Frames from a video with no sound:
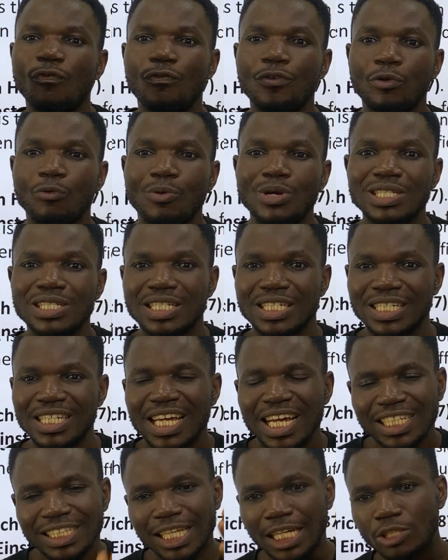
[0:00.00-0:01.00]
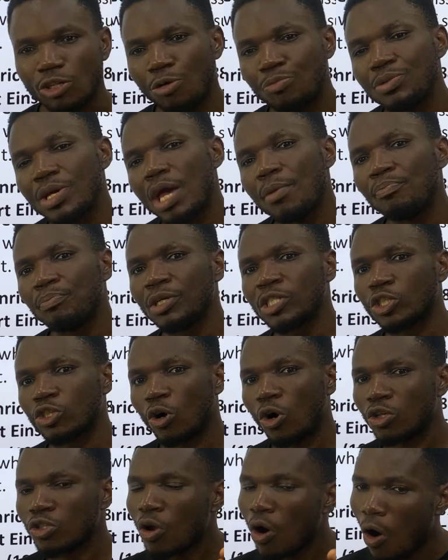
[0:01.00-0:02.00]
frequency, then there will be emission
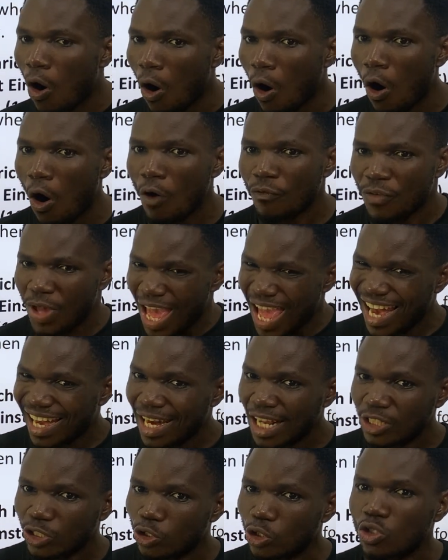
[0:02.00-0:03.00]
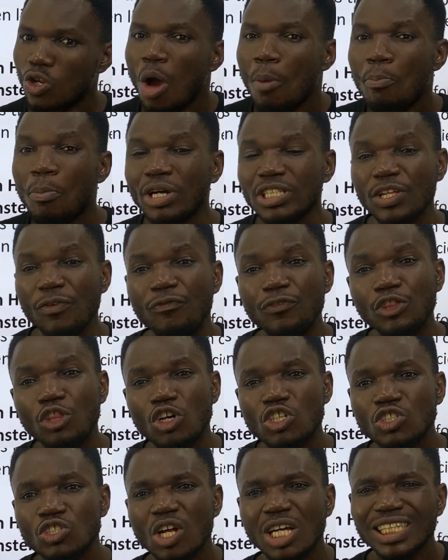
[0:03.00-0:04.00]
of electrons. But if it
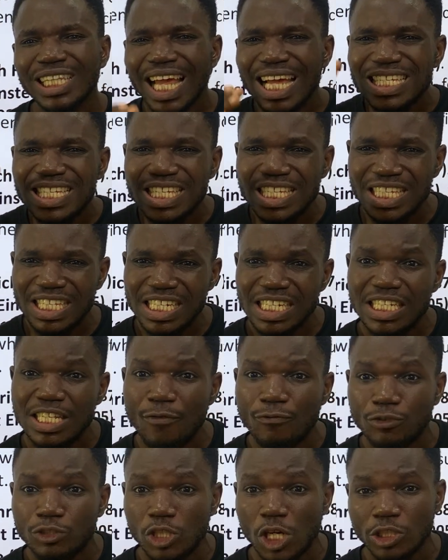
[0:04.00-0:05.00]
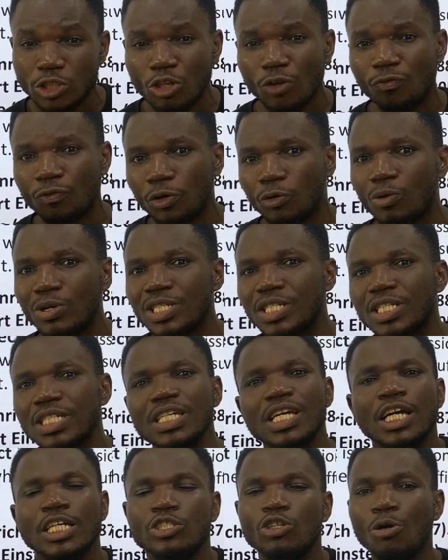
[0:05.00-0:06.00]
does not exceed the threshold frequency,
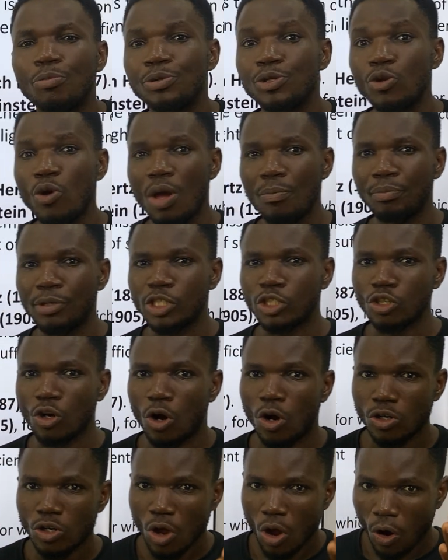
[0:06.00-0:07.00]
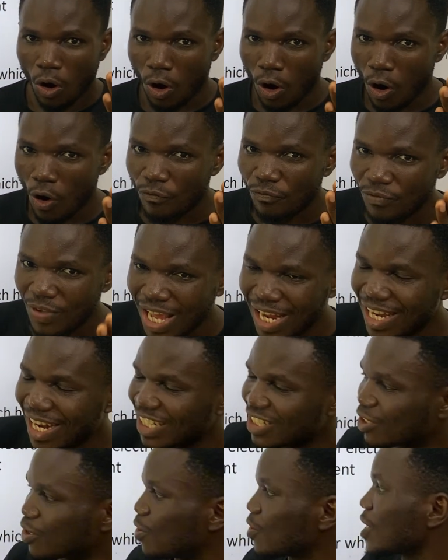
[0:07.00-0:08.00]
there will be no emission of
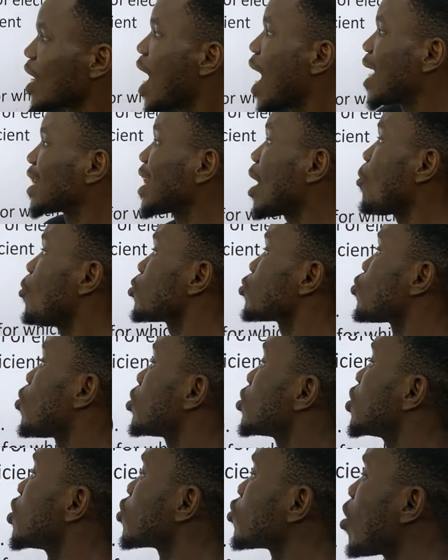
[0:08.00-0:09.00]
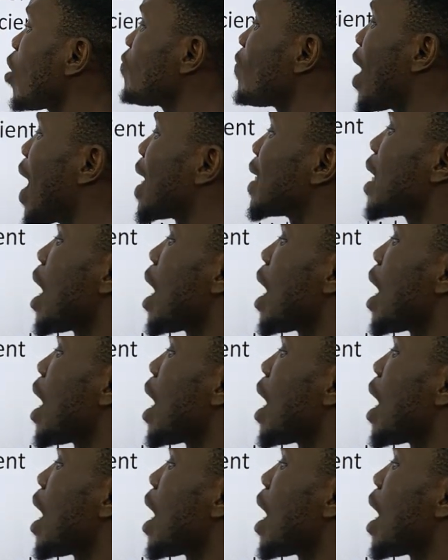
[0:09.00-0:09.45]
electrons. And that was what discovered